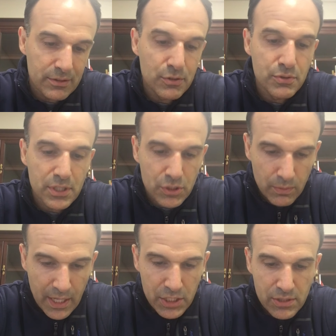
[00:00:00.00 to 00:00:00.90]
of two
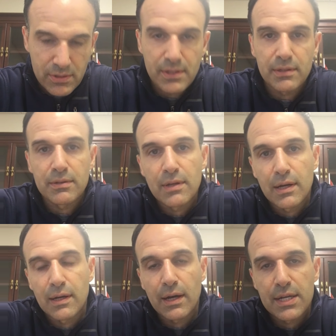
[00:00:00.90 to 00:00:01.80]
situations that
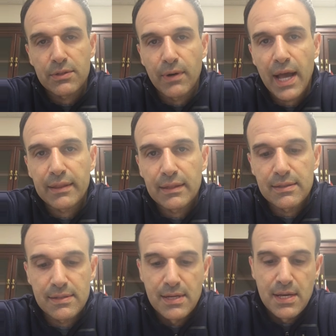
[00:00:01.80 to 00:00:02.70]
high school
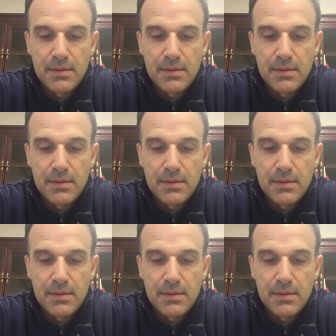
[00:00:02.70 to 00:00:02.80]
athletes